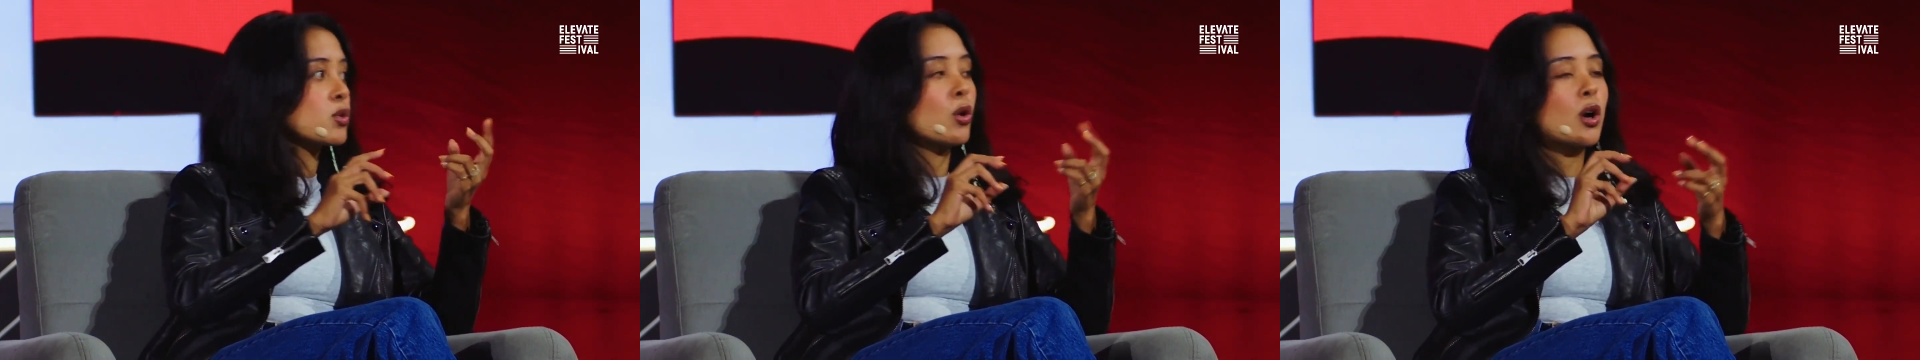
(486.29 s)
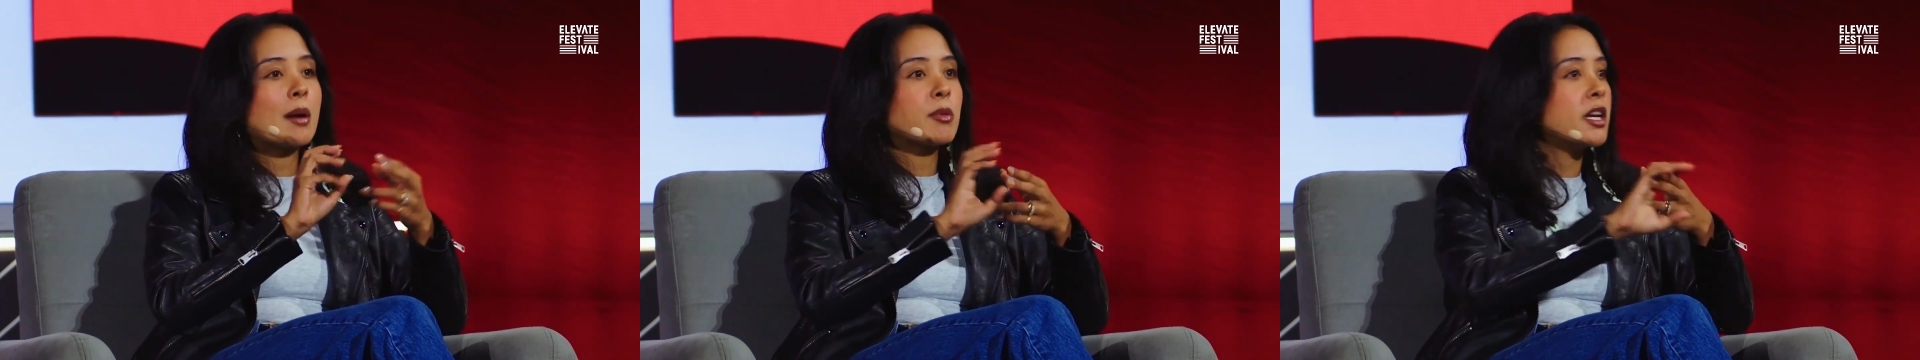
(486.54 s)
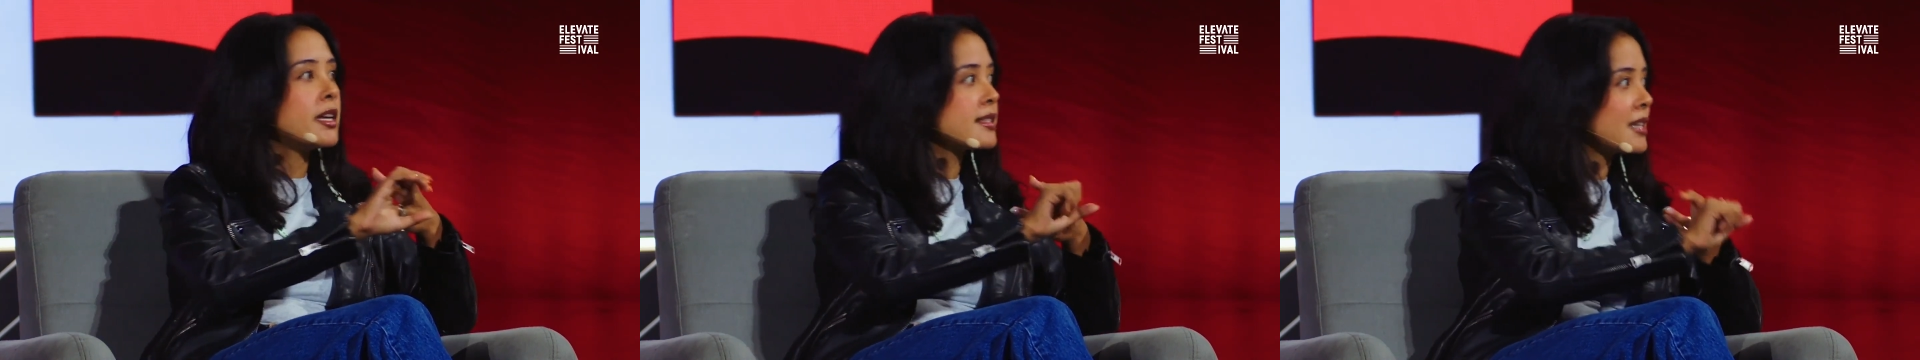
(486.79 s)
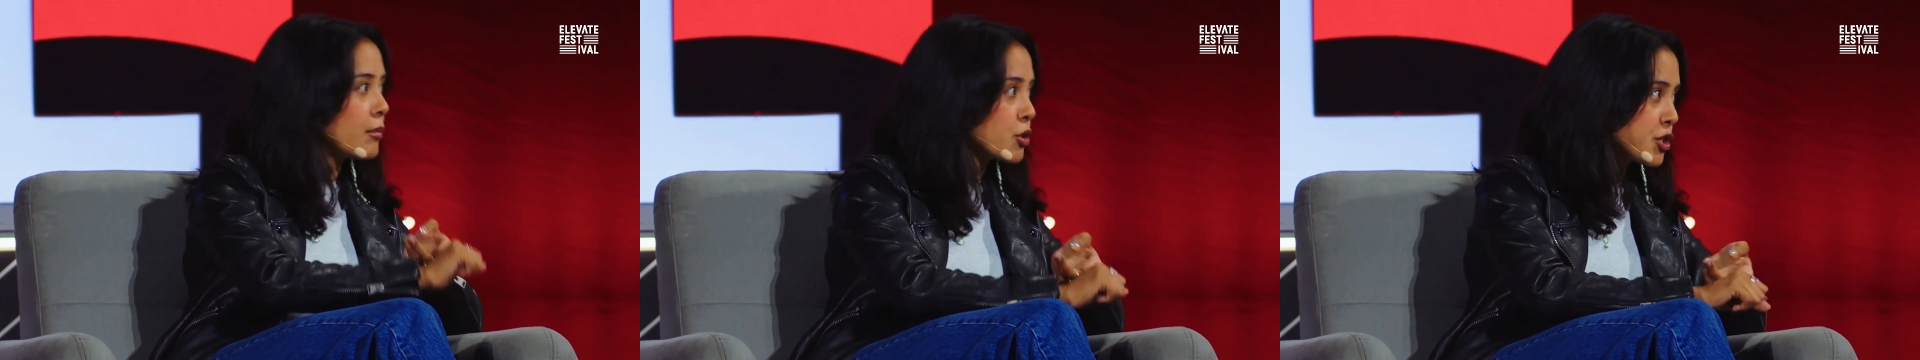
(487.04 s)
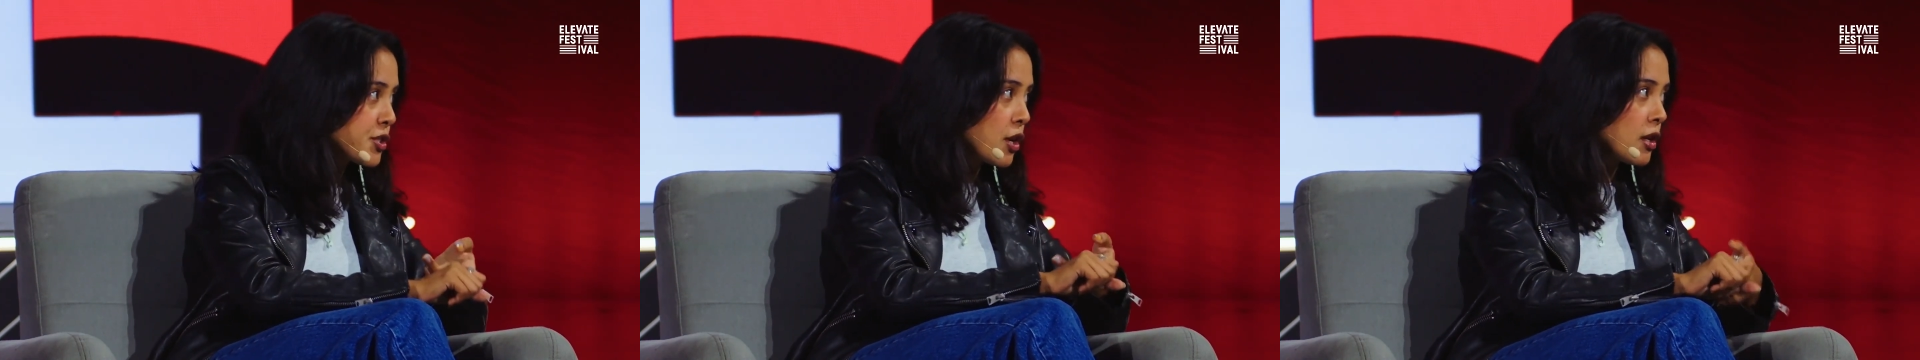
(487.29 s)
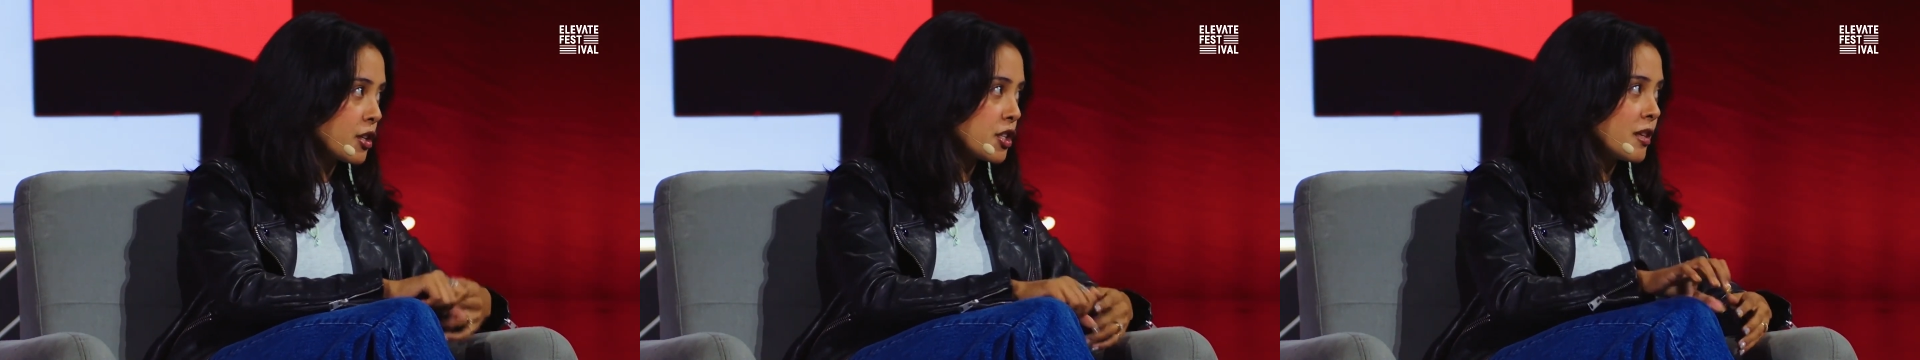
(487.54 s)
or I'm going to establish a
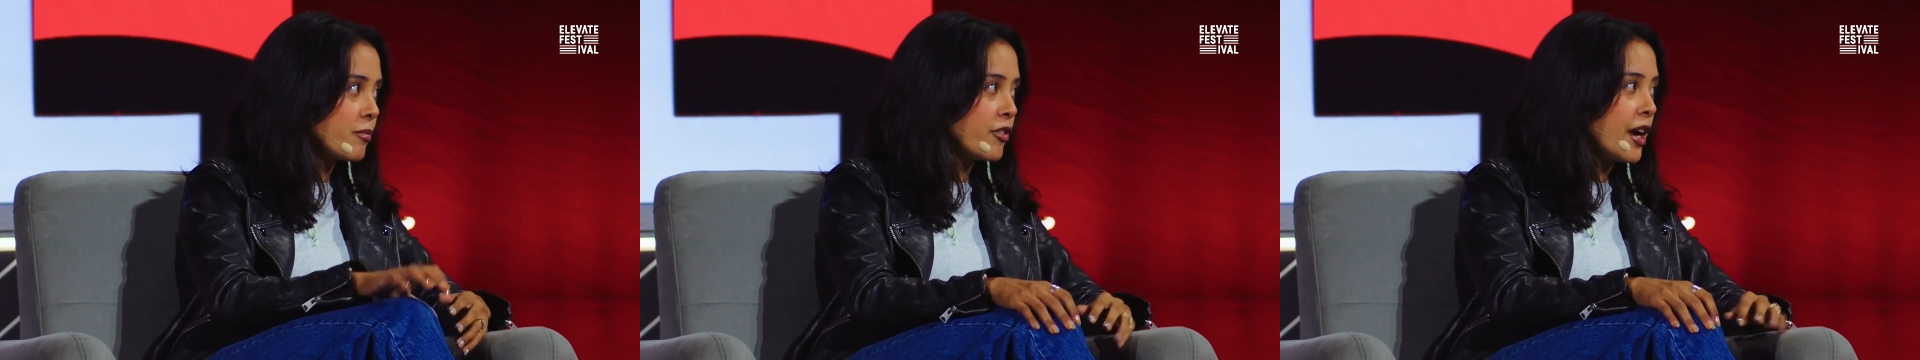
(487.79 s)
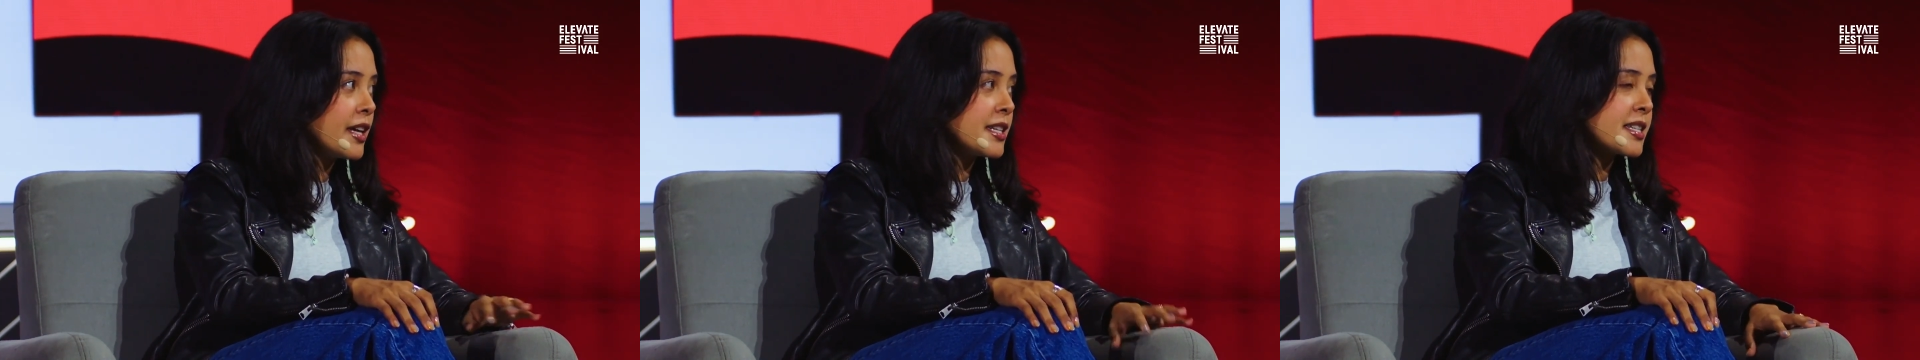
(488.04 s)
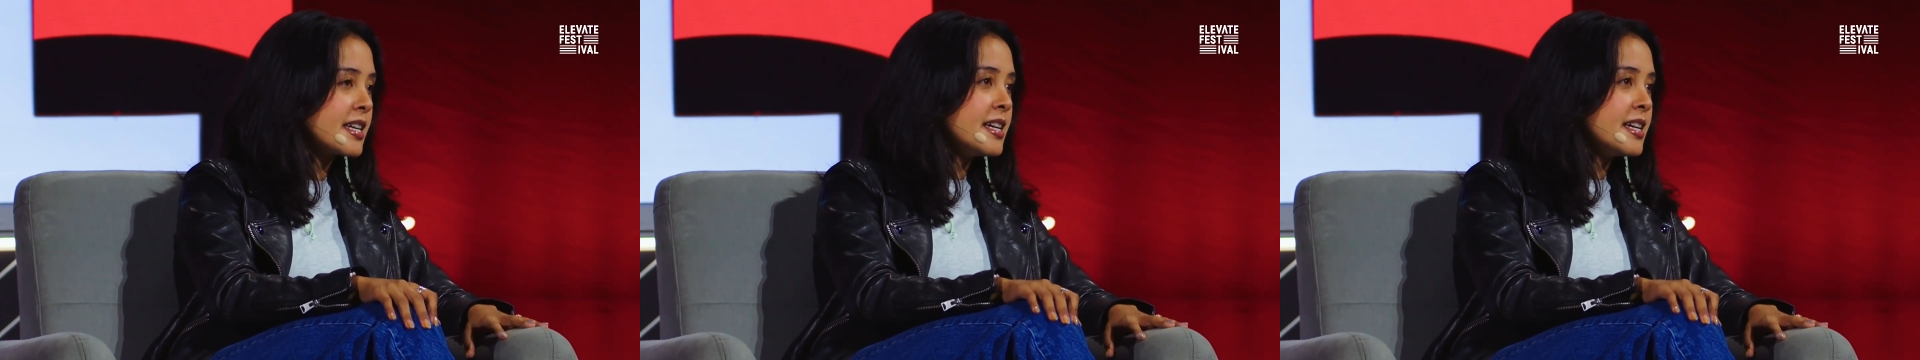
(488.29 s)
scholarship fund.